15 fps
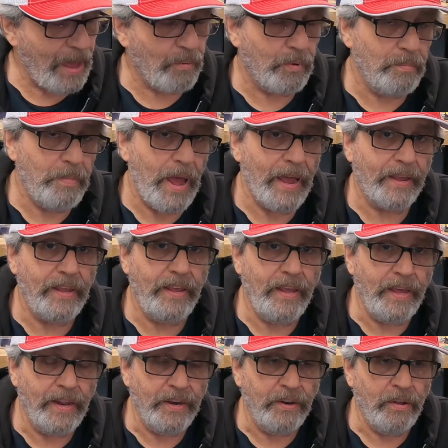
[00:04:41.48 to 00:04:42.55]
that one back
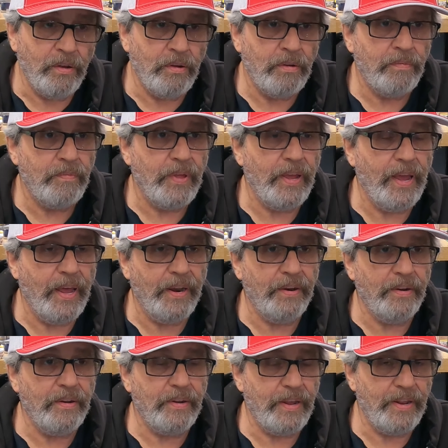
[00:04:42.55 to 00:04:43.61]
in
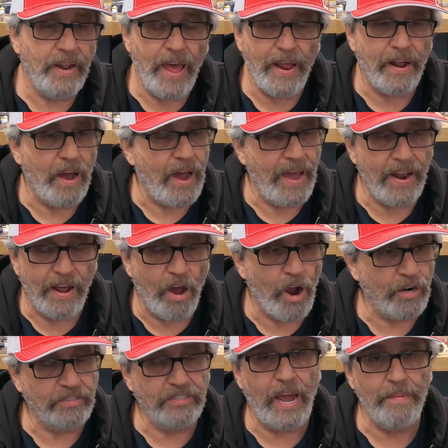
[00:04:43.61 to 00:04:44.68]
and it had, a, I had a
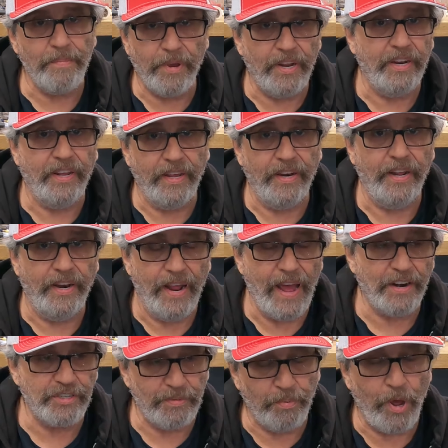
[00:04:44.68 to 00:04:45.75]
hard time getting it in. I
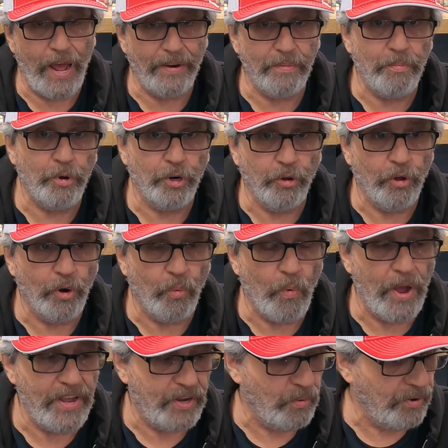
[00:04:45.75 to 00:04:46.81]
actually had to put a little
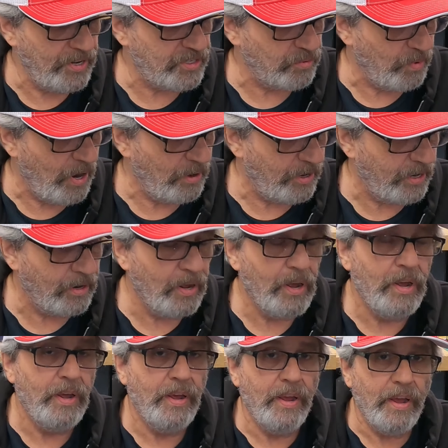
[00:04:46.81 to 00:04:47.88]
white grease around it.
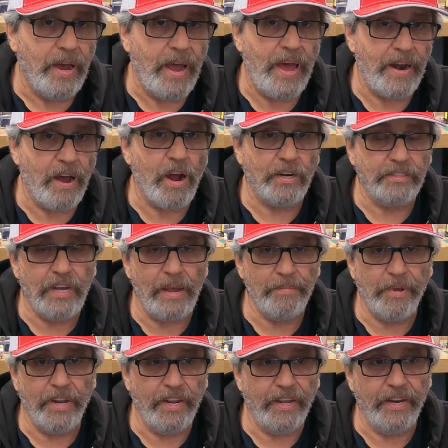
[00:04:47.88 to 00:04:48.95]
I had a hard
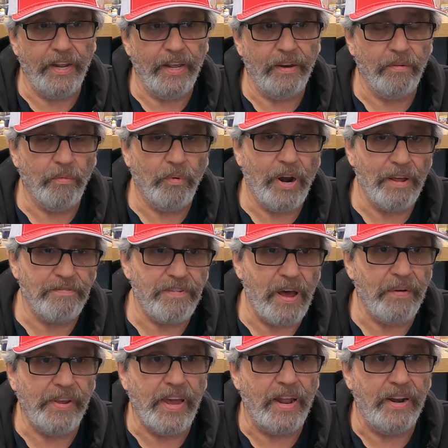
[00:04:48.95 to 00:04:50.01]
time getting it in. When I
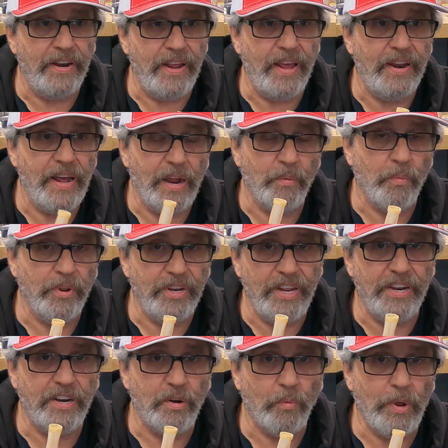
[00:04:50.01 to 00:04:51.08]
finally got it in, I
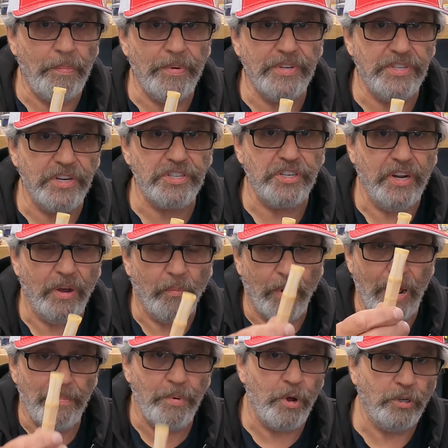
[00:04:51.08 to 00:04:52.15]
needed to reposition it. When
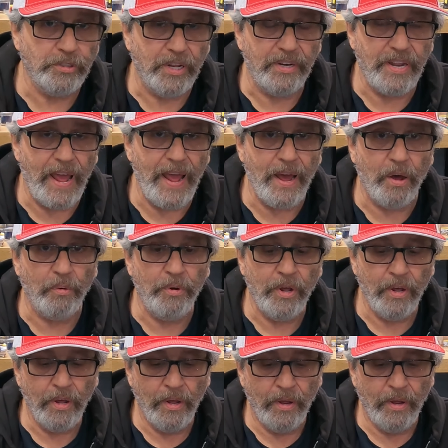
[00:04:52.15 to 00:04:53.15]
I pulled it down,